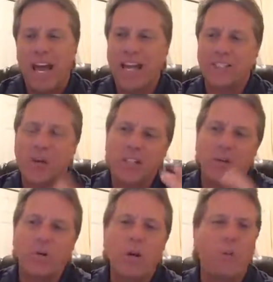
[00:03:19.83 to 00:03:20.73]
And so I
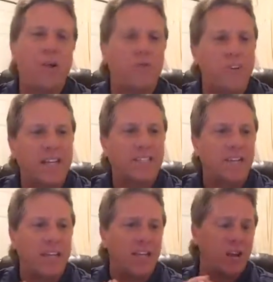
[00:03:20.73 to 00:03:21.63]
said, what are we
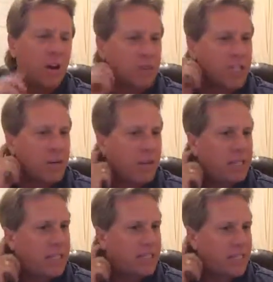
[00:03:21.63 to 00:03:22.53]
investing in? You know, I was thinking
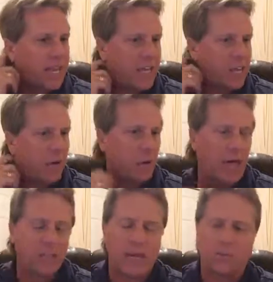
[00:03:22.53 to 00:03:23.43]
about that today. You know, a
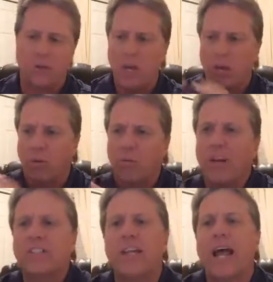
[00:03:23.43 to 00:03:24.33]
lot of times we're
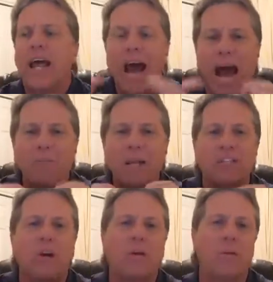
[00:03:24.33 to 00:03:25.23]
investing in, I'm not
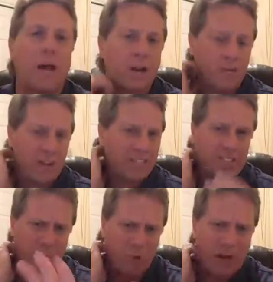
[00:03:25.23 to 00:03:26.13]
talking about
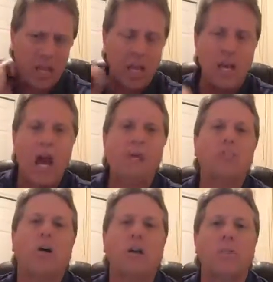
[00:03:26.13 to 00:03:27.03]
investing money. I'm
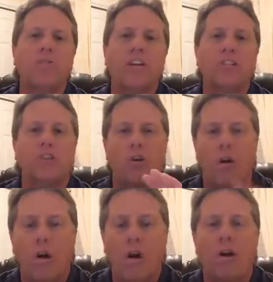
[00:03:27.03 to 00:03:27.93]
talking investing your
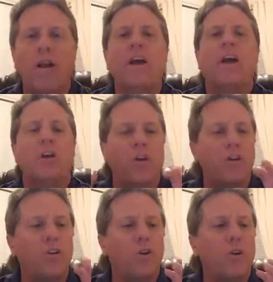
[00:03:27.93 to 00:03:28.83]
heart,
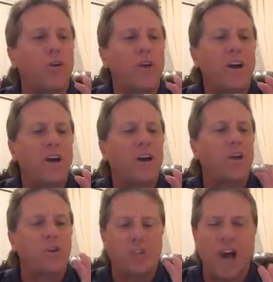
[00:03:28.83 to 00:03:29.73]

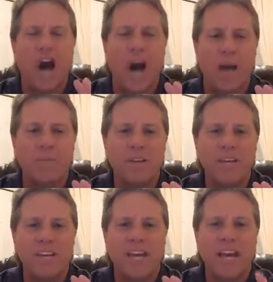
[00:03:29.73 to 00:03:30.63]
your time,
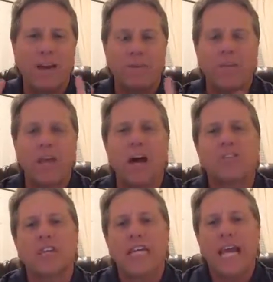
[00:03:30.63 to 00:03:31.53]
and everything
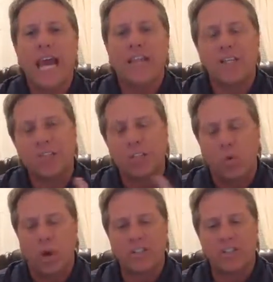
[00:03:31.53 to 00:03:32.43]
else. And this is the
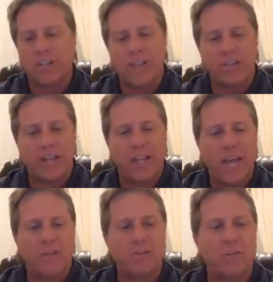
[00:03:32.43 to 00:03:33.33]
question that
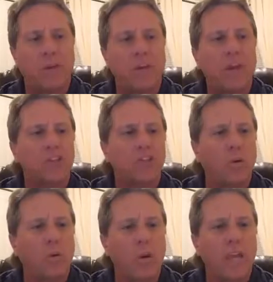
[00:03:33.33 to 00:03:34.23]
came up to me.
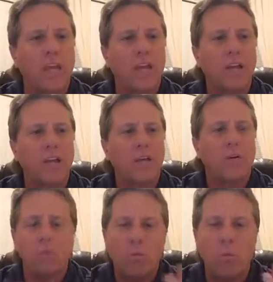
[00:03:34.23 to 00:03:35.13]
So really,
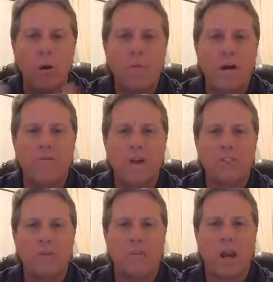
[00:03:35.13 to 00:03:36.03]
what am I
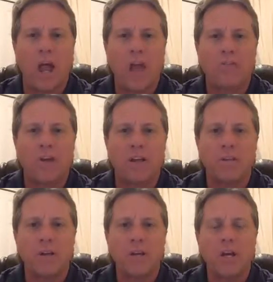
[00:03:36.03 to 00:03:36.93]
investing my life
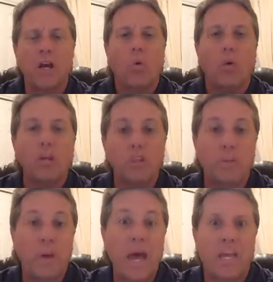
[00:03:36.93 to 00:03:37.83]
in? What does
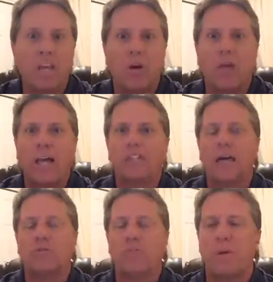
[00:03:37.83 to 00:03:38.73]
it pay? You know, a lot of
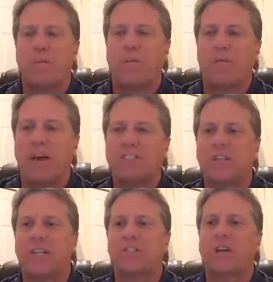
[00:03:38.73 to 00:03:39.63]
times when people are
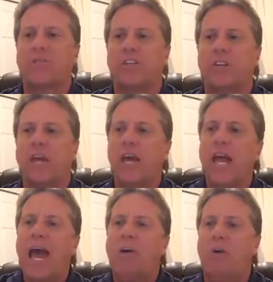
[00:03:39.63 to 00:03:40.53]
investing in stuff, they say,
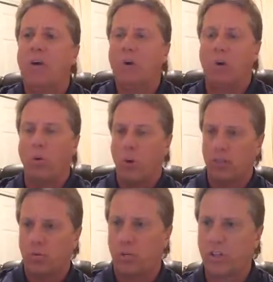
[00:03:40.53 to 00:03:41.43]
hey, well, what
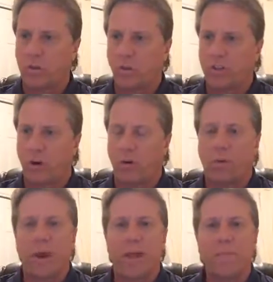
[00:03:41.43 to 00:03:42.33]
is the return
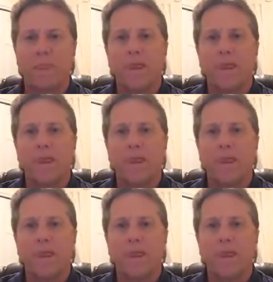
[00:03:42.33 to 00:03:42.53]
rate?